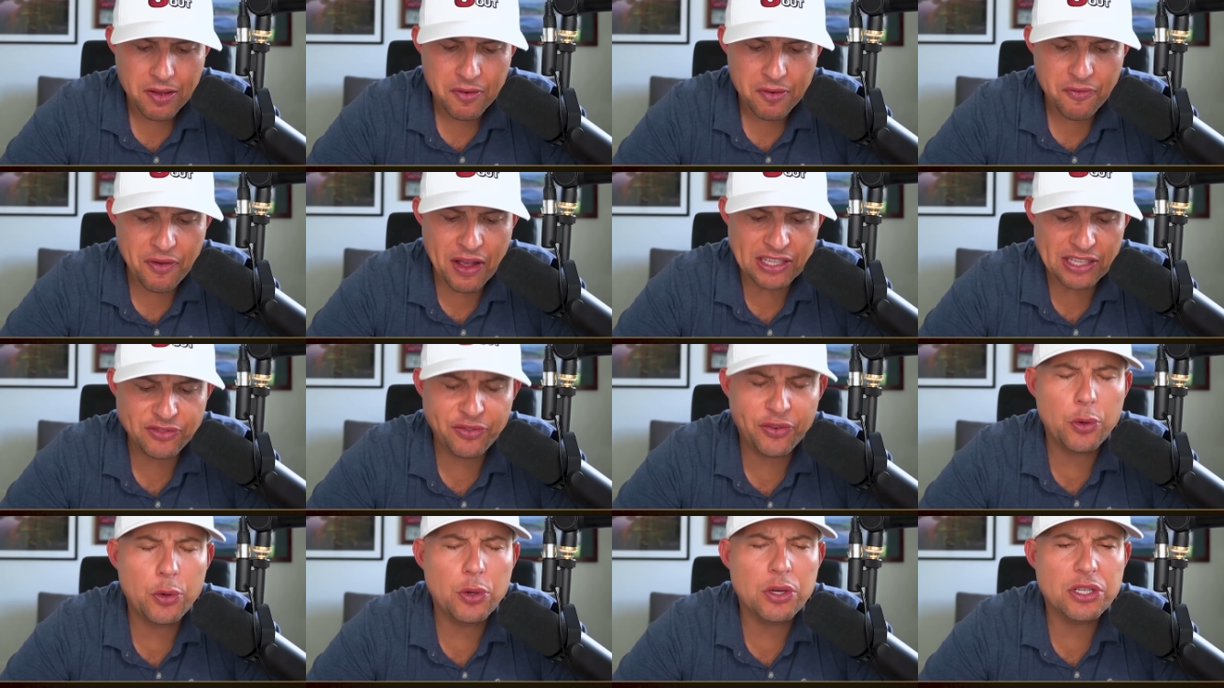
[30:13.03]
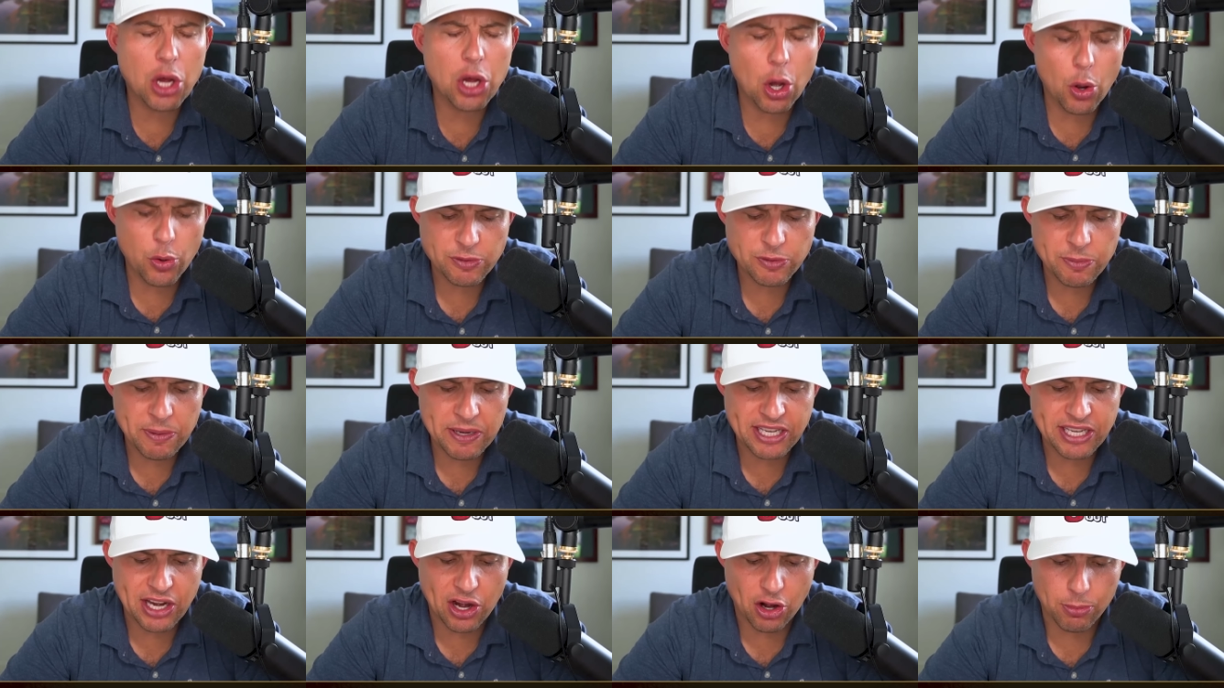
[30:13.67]
Fast food has always
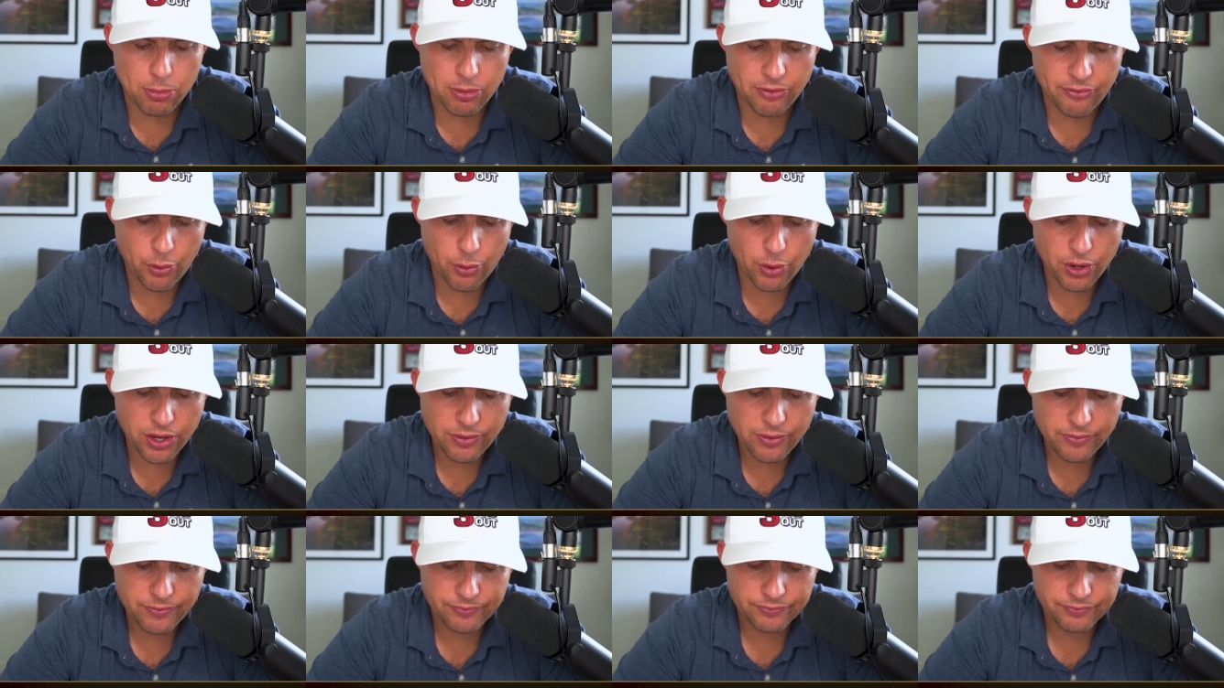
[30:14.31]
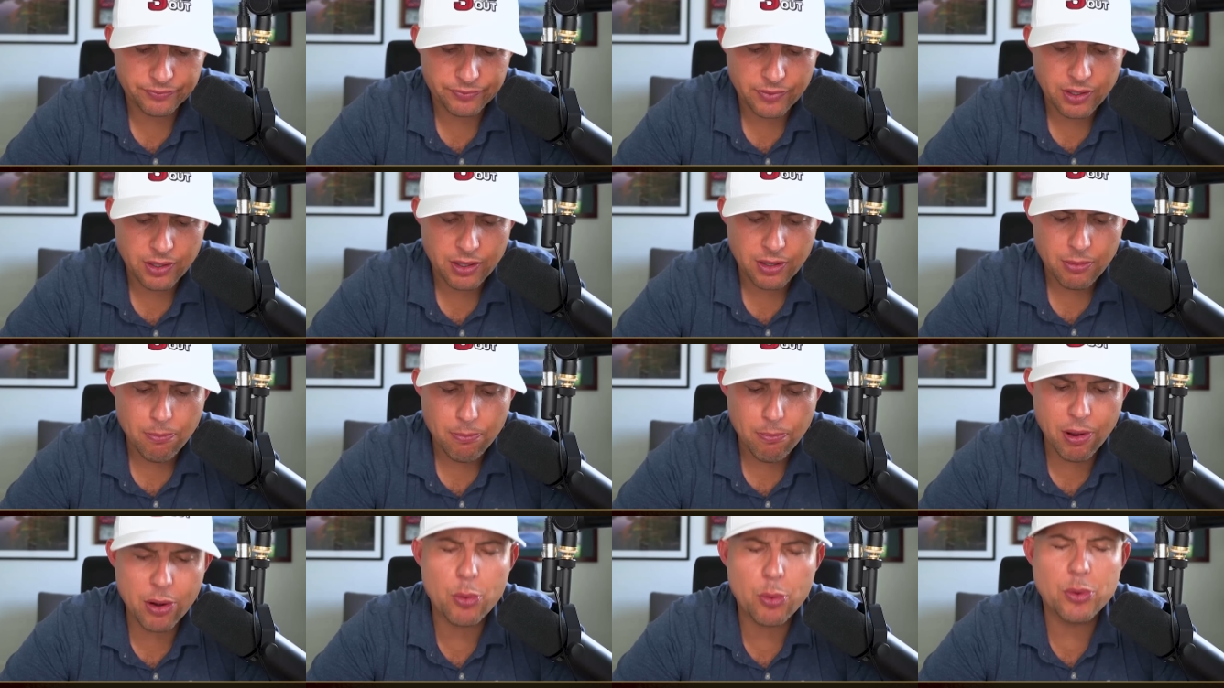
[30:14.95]
been terrible for you,
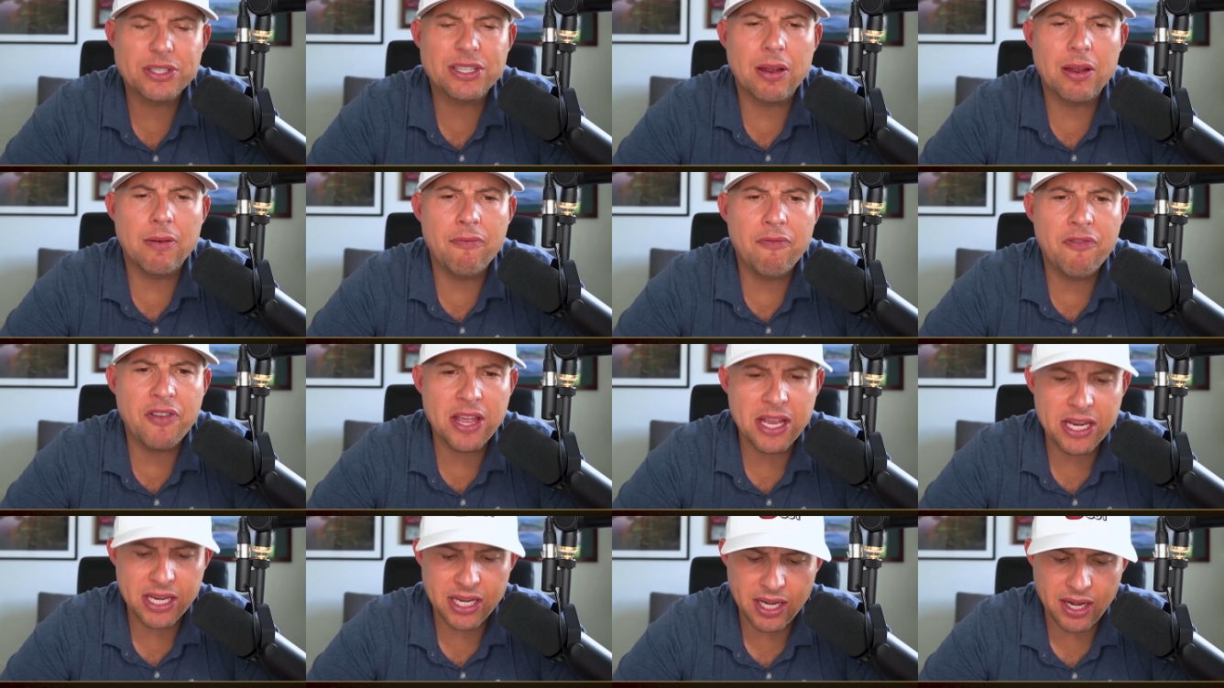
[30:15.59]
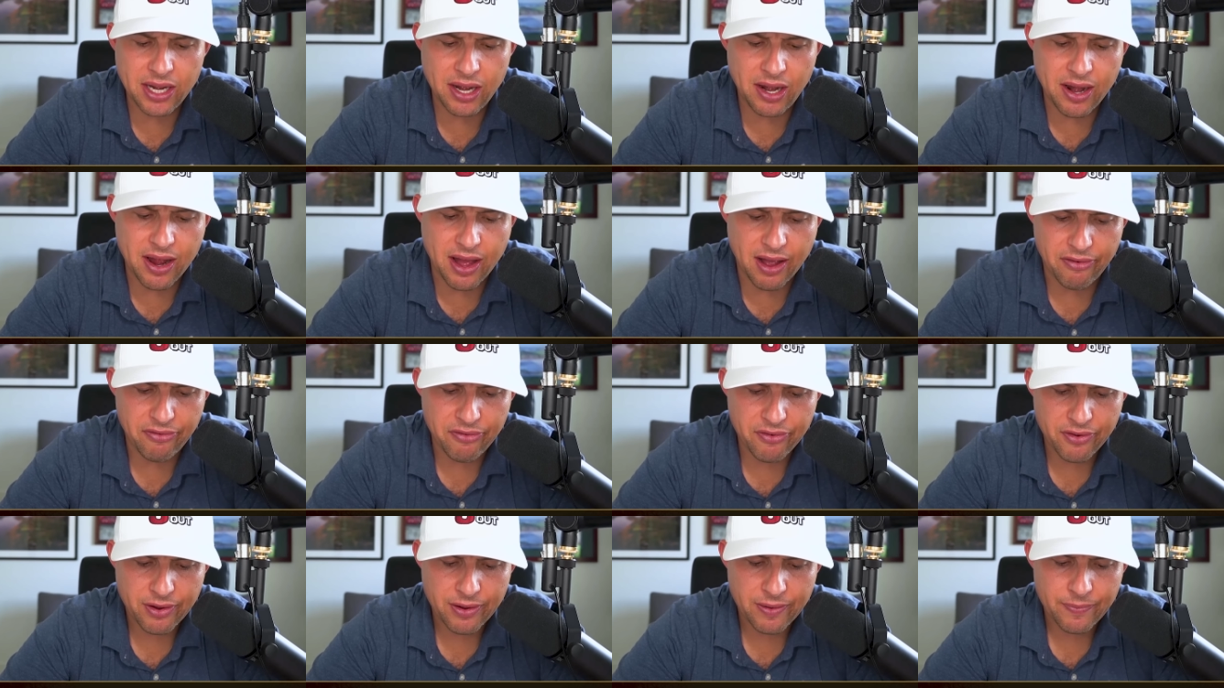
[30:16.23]
but it was convenient enough
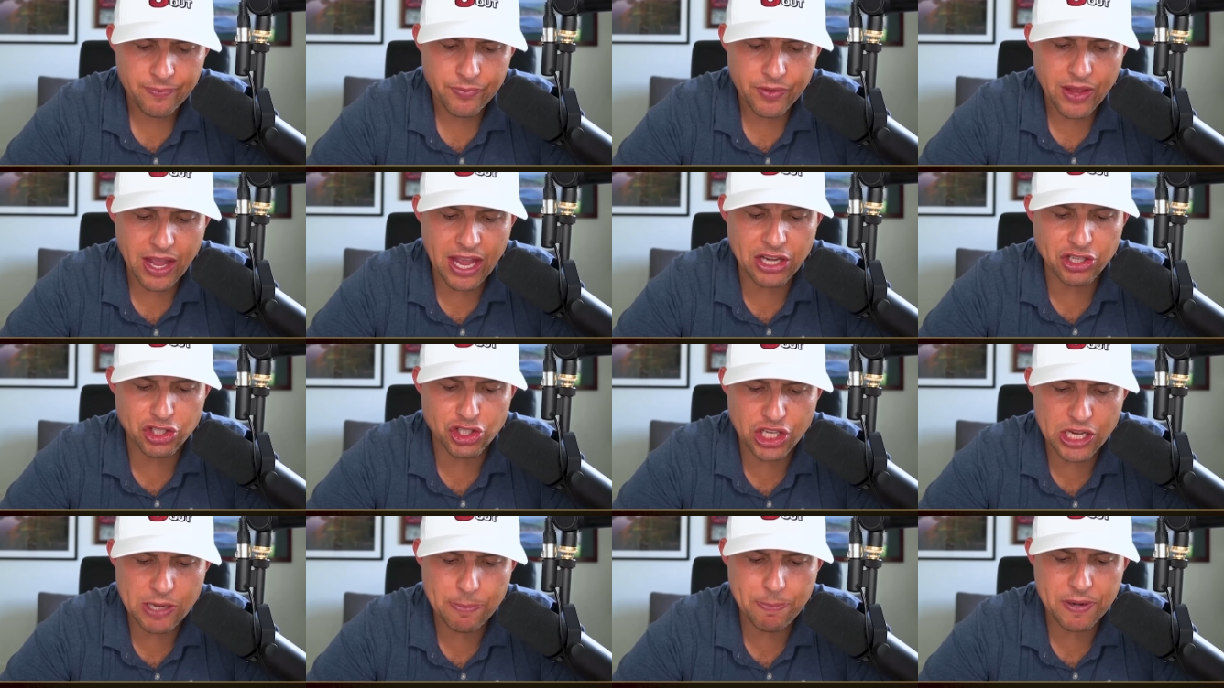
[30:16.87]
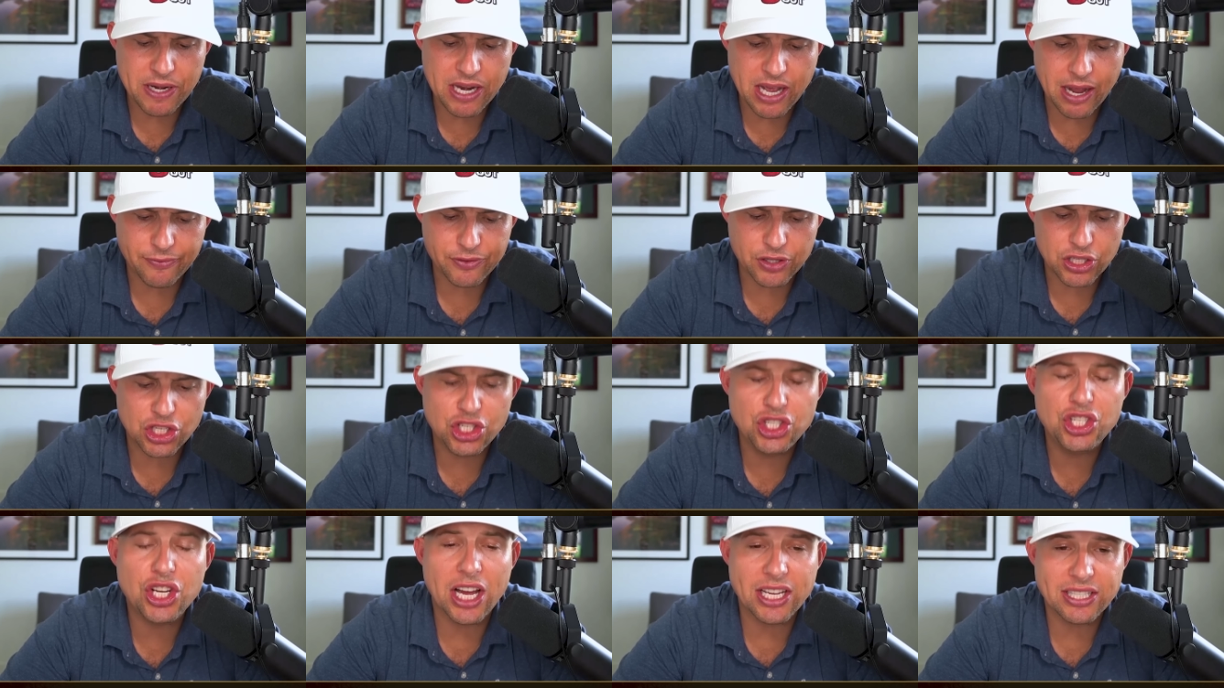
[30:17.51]
and cheap enough to
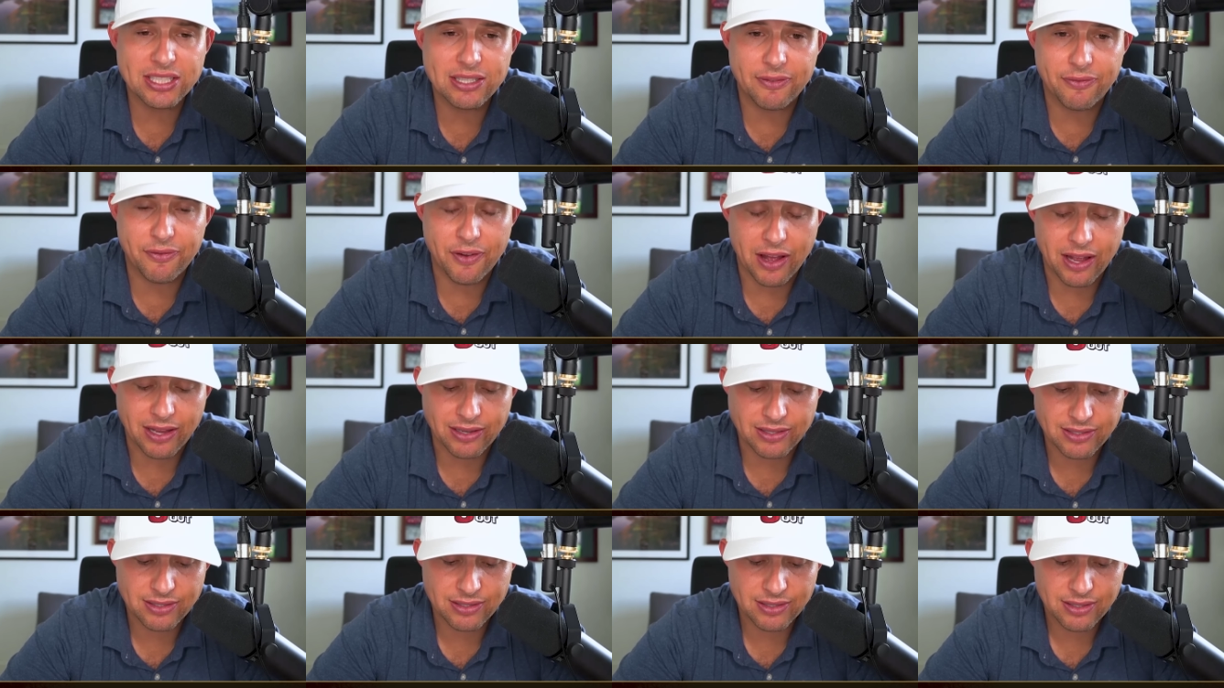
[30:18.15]
justify,